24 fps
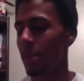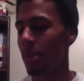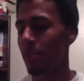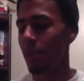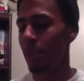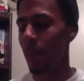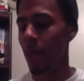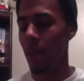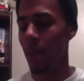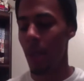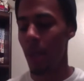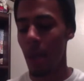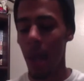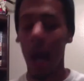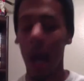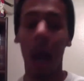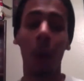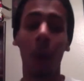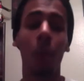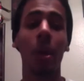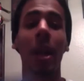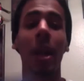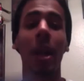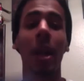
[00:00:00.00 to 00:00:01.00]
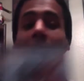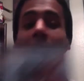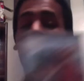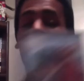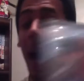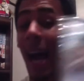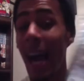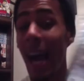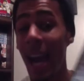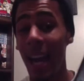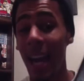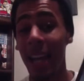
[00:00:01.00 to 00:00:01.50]
But I would
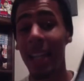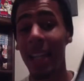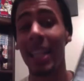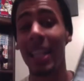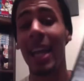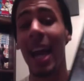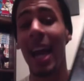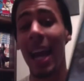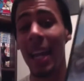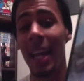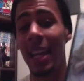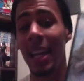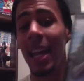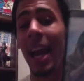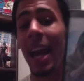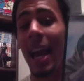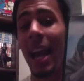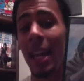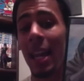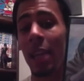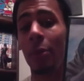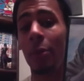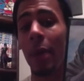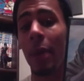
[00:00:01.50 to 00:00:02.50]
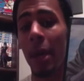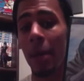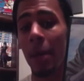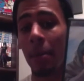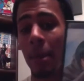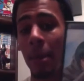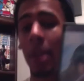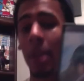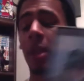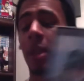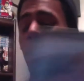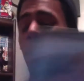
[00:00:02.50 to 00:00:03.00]
highly, highly, highly
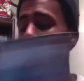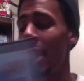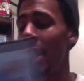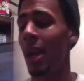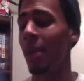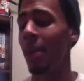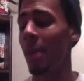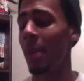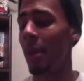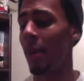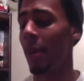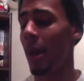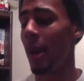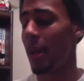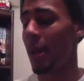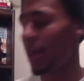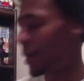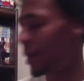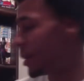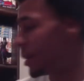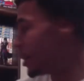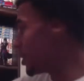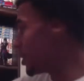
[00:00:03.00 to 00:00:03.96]
recommend this anime right here.